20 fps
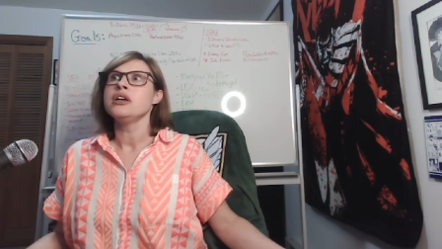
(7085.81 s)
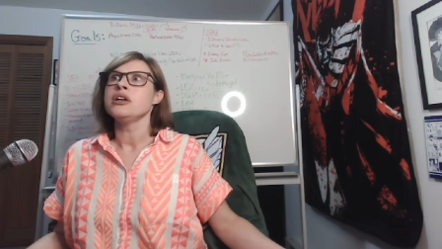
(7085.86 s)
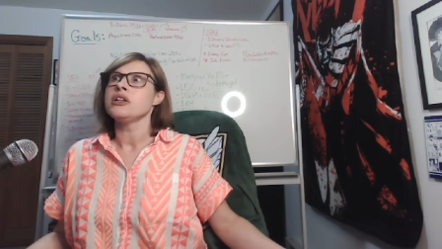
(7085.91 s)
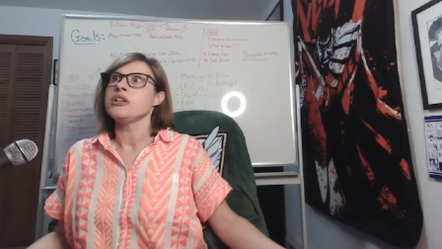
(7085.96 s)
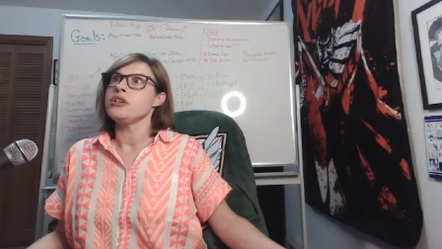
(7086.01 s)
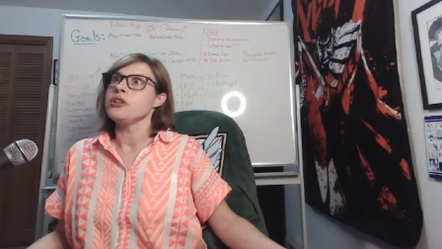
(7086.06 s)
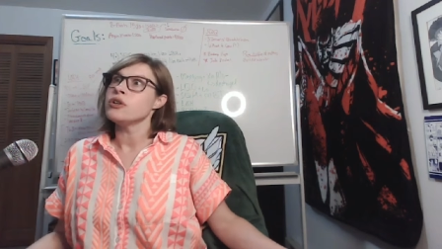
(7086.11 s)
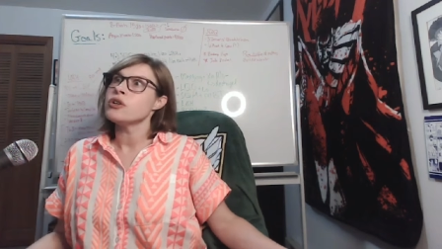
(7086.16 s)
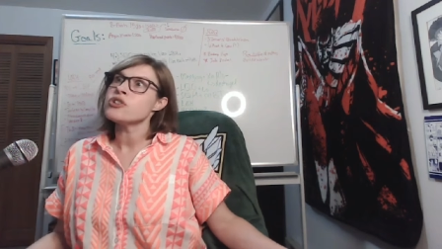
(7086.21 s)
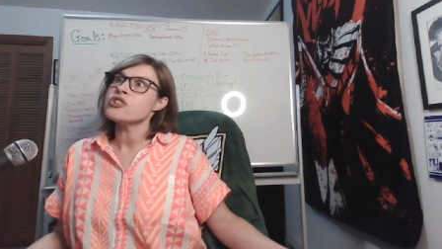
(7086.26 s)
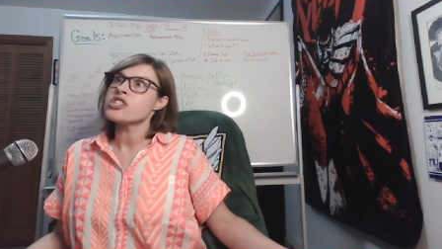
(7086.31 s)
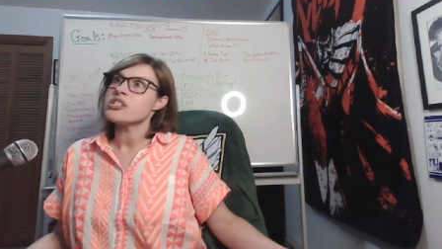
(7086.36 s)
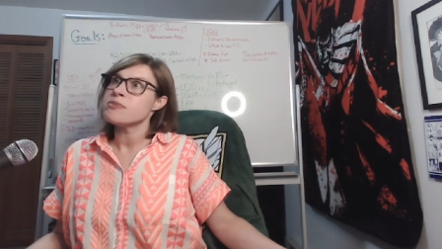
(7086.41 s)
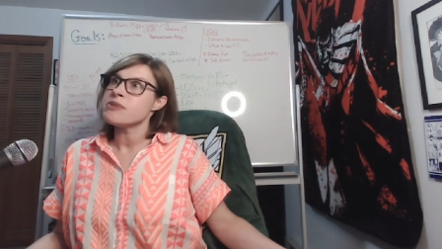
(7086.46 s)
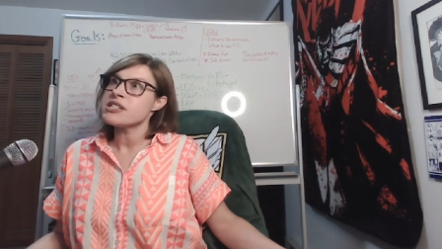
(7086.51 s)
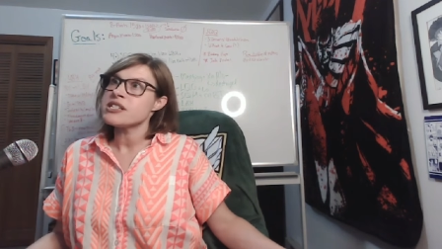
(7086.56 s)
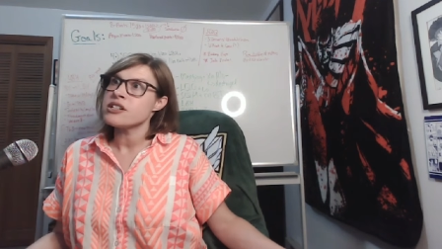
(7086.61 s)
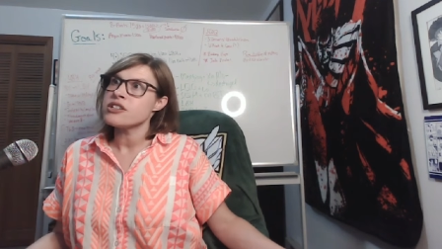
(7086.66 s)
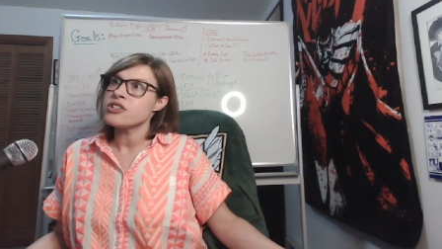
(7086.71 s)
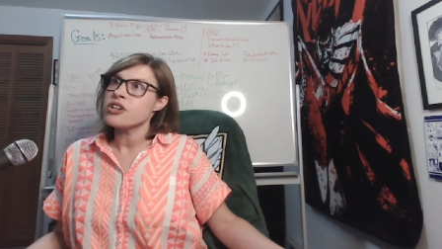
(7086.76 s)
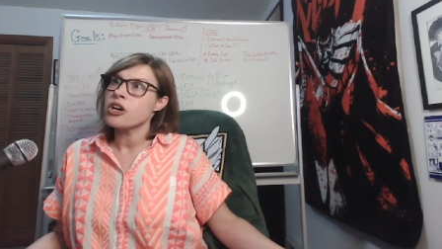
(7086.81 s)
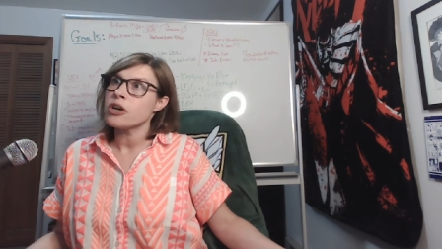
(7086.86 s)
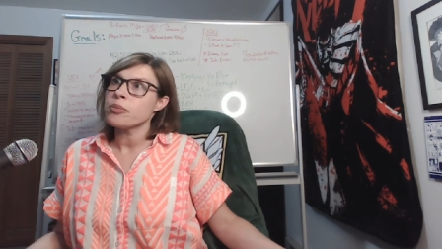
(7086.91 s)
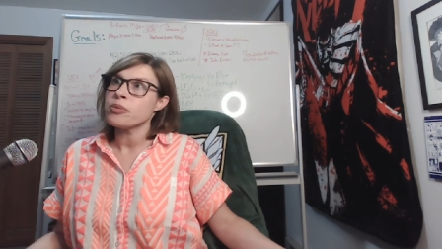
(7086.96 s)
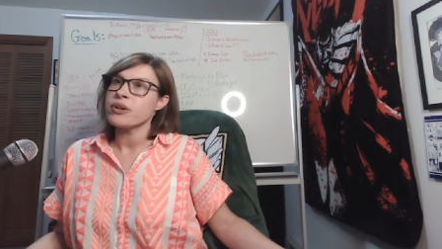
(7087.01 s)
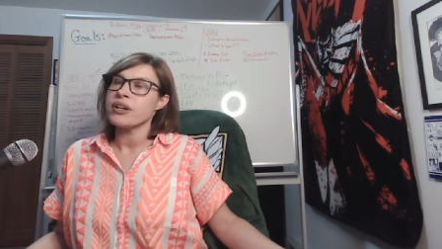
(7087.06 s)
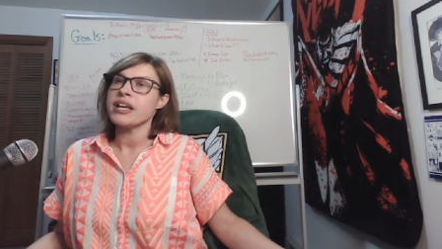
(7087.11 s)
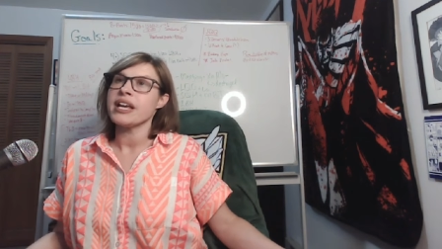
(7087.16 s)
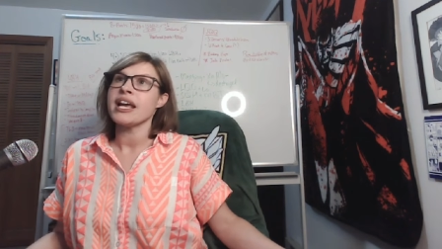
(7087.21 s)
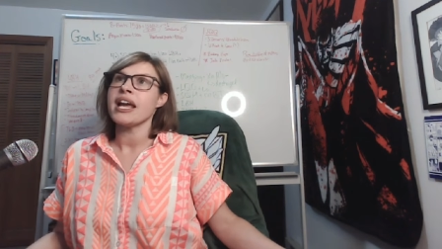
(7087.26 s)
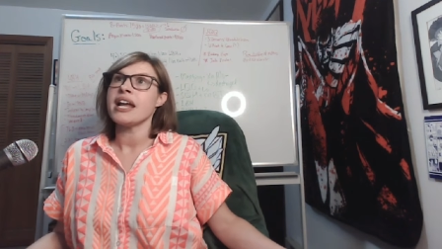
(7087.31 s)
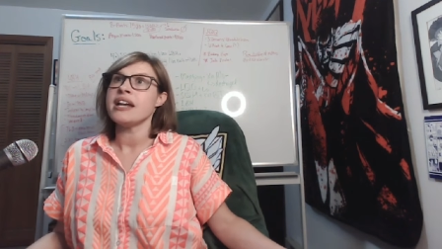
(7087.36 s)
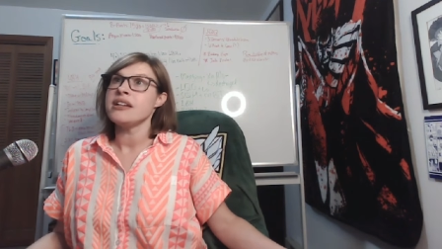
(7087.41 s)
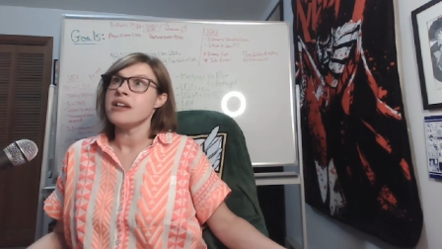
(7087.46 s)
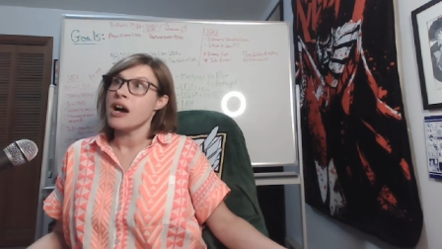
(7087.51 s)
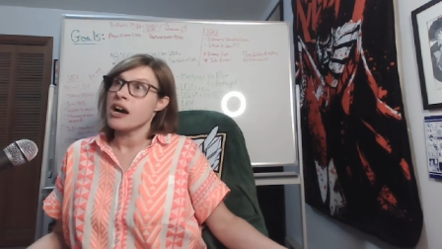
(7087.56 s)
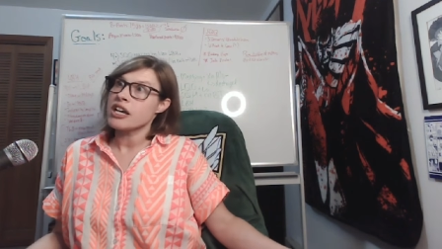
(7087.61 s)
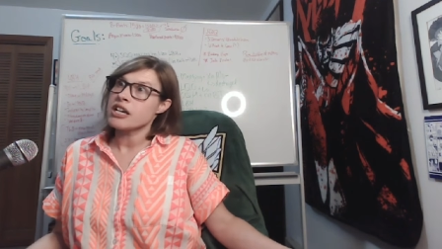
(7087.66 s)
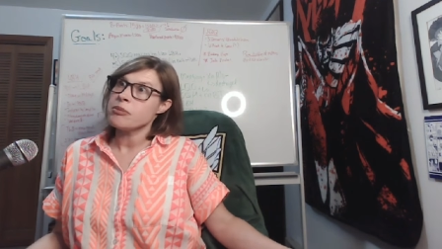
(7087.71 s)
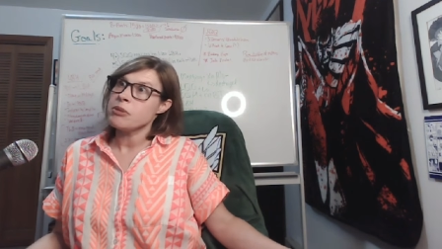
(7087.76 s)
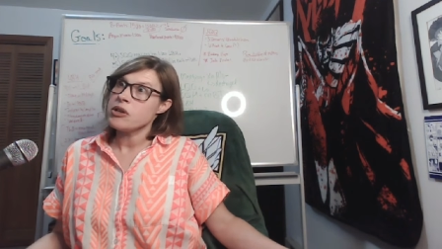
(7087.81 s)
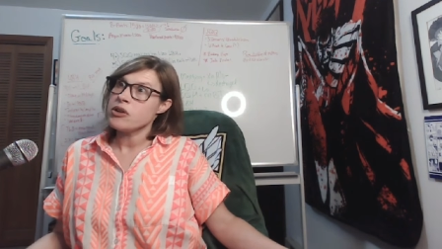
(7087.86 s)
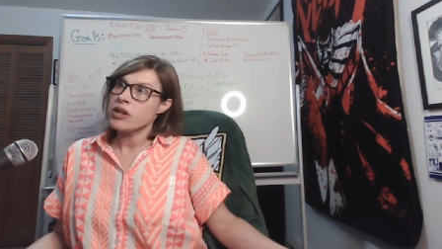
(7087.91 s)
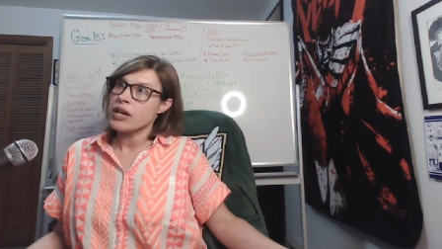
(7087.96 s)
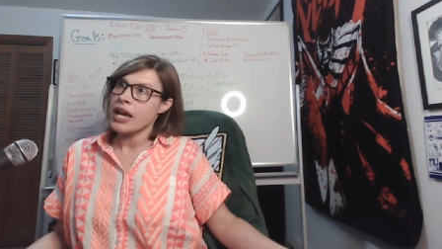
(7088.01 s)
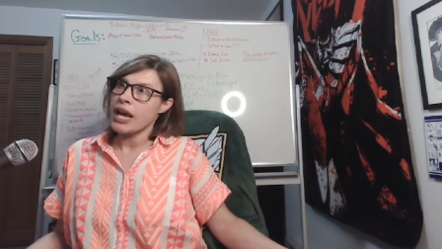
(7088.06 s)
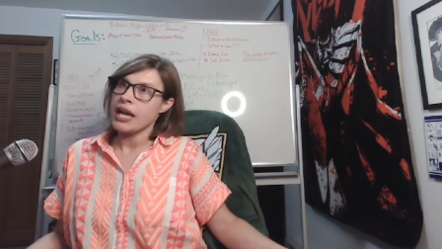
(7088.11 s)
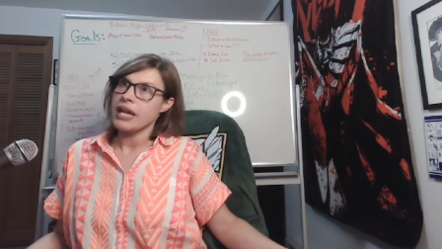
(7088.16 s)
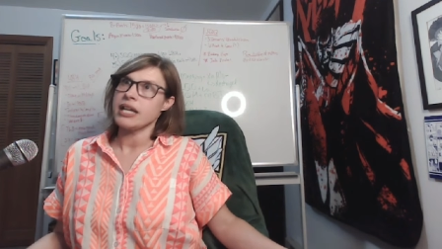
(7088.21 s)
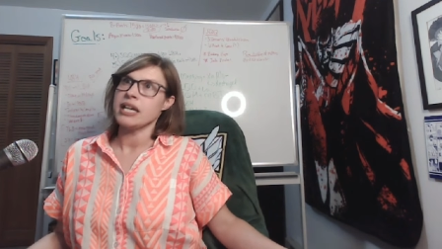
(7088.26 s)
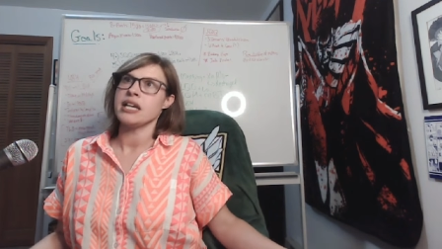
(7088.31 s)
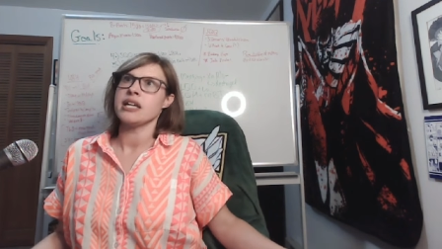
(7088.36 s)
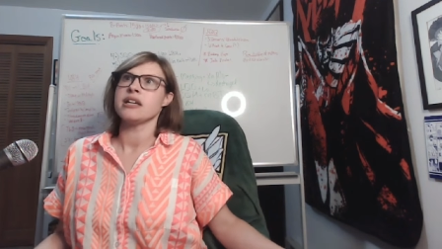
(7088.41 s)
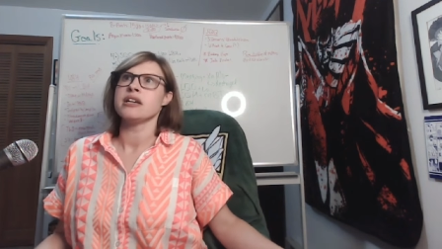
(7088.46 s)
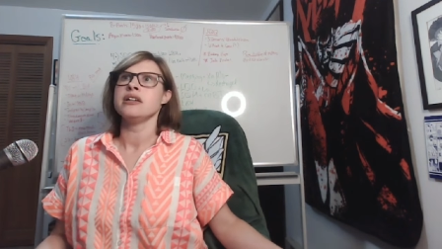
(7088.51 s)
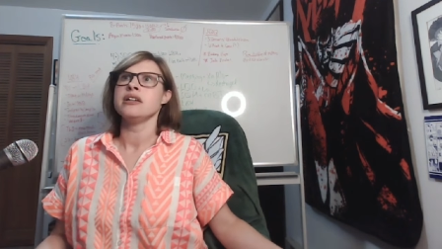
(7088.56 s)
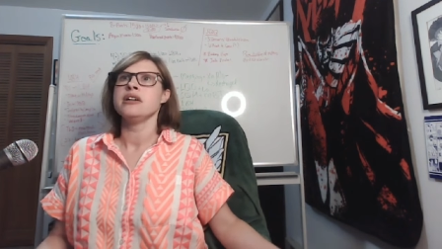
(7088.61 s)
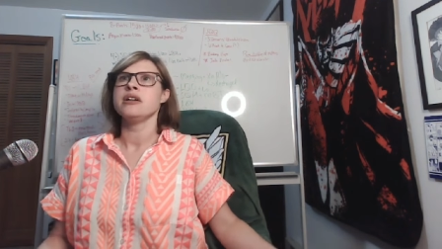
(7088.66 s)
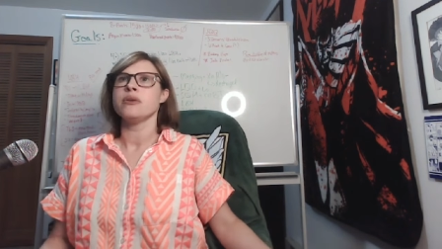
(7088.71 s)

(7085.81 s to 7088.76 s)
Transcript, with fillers: You're just misinterpreting and not communicating,